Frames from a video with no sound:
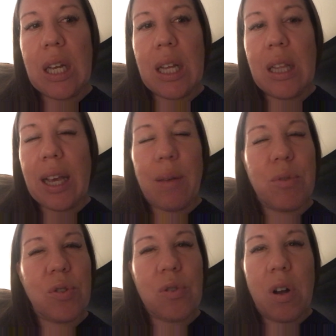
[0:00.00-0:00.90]
like I'm
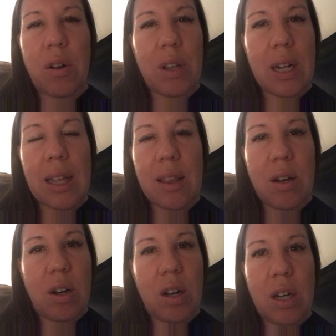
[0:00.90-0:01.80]
stronger than I
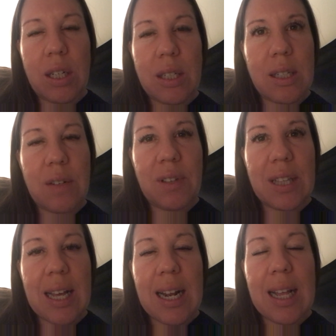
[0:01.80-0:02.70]
thought and stuff like
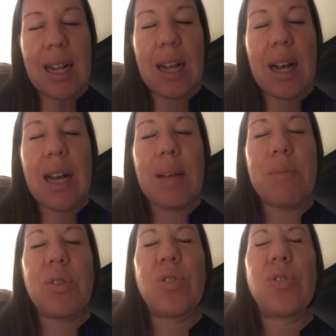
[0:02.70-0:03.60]
that. And I'm
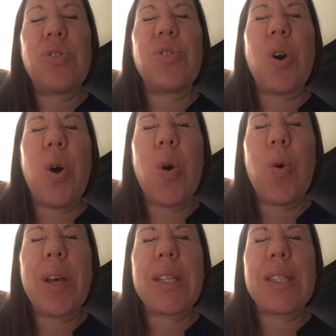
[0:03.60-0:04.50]
so
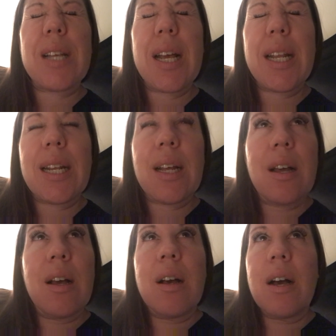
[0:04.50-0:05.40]
excited.
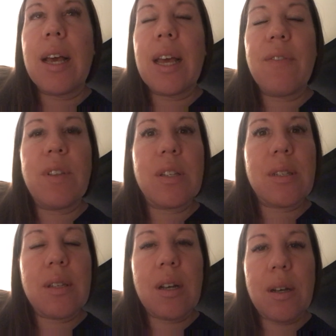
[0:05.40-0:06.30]
I have
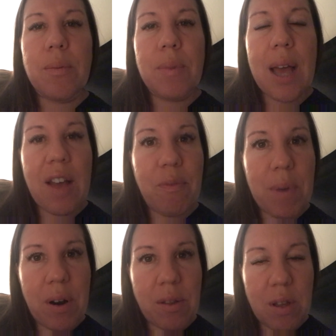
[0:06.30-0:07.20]
this half
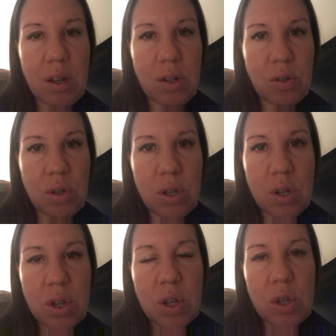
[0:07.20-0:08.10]
marathon
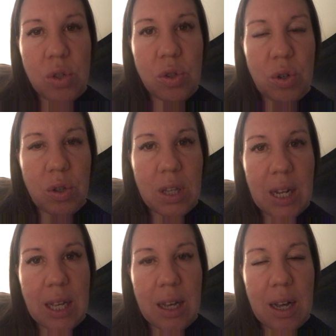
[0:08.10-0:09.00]
shirt that I
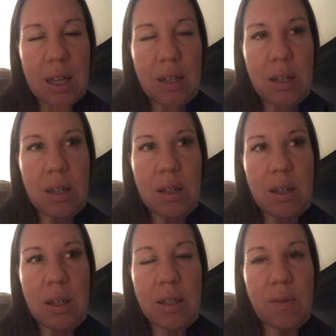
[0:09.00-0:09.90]
got
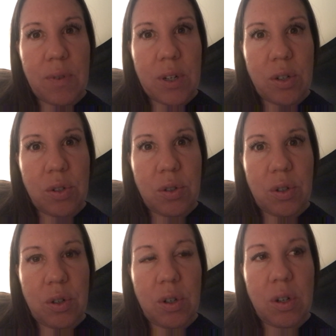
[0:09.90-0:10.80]
as a finisher